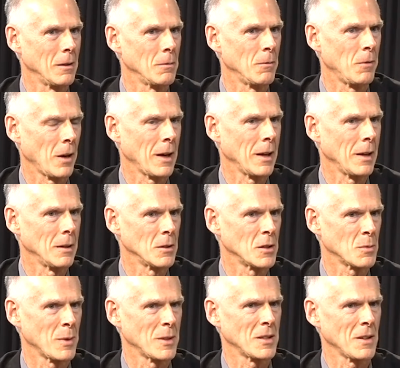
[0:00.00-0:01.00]
very
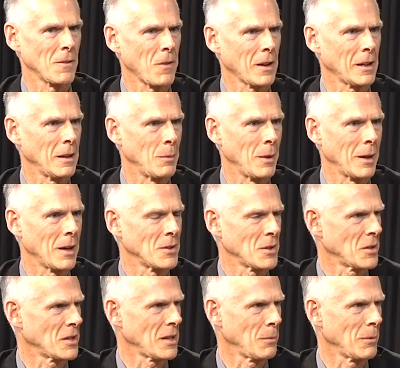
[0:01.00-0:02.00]
specifically because
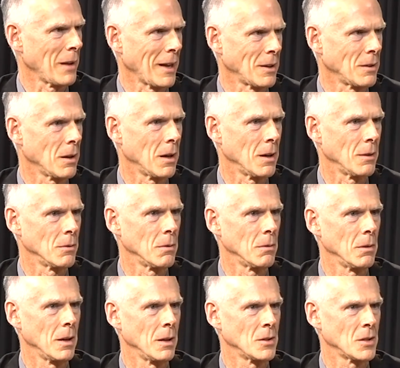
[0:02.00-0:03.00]
it seemed like
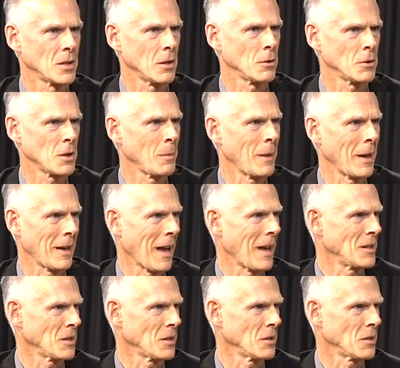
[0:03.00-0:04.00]
in so many
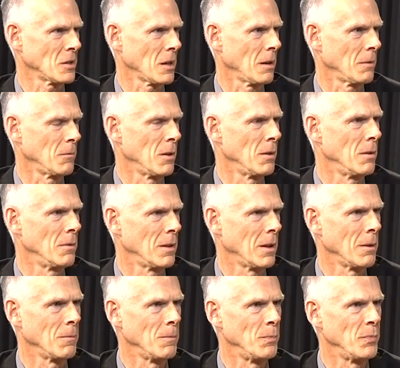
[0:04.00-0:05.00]
cases
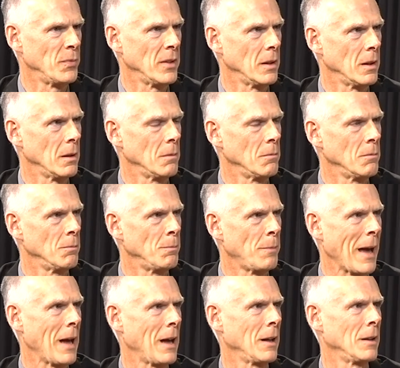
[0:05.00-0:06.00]
there
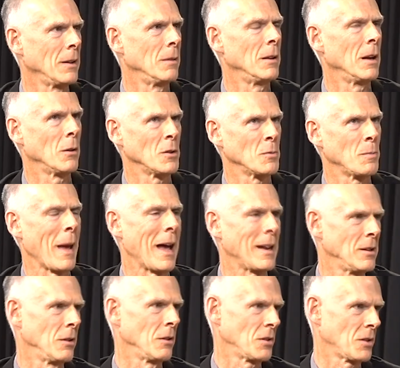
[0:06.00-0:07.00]
is
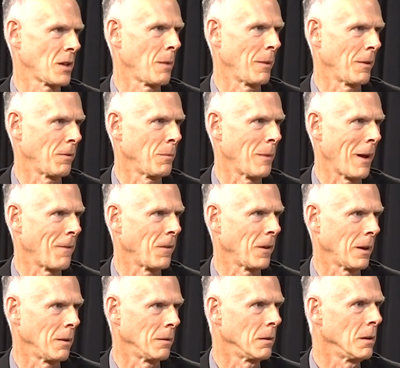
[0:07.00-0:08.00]
bad news coming from
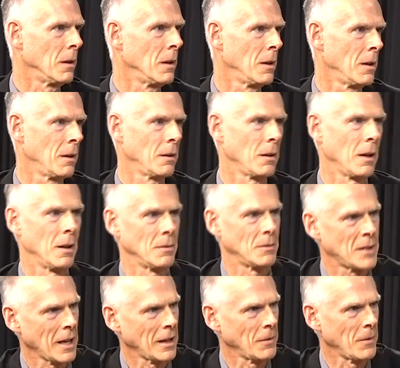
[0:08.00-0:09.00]
Africa.
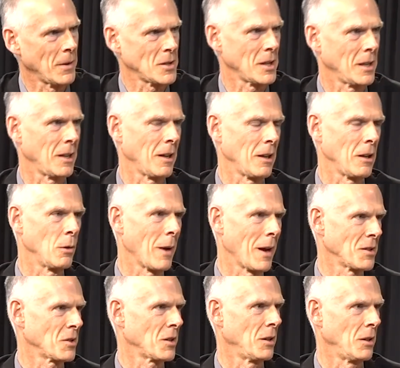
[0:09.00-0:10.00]
Television in the
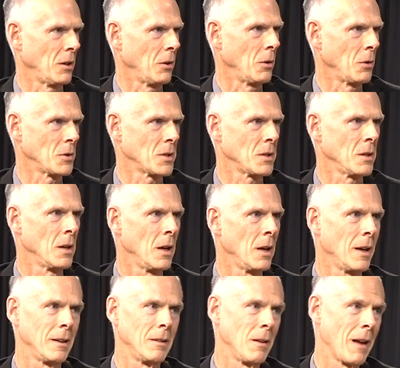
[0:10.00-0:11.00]
U.S., the news,
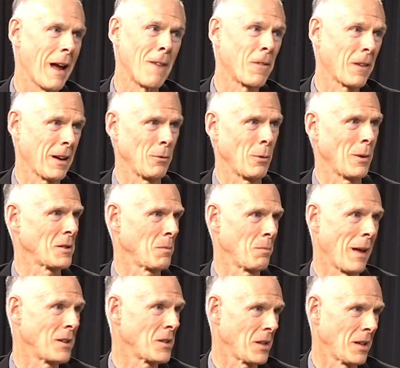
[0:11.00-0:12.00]
Africa wasn't
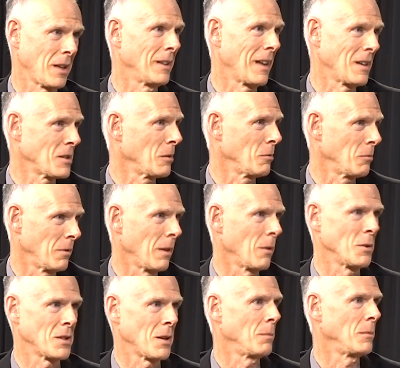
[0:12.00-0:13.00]
mentioned unless there
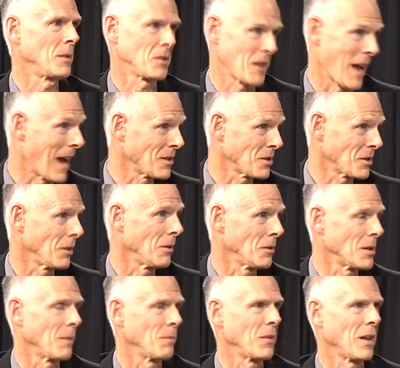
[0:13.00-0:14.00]
was some disaster or
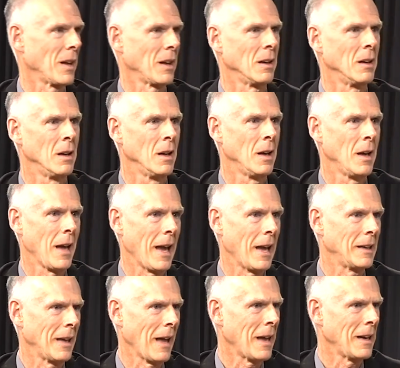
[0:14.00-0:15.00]
something.
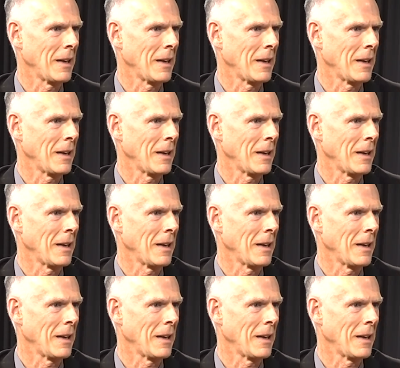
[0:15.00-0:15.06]
And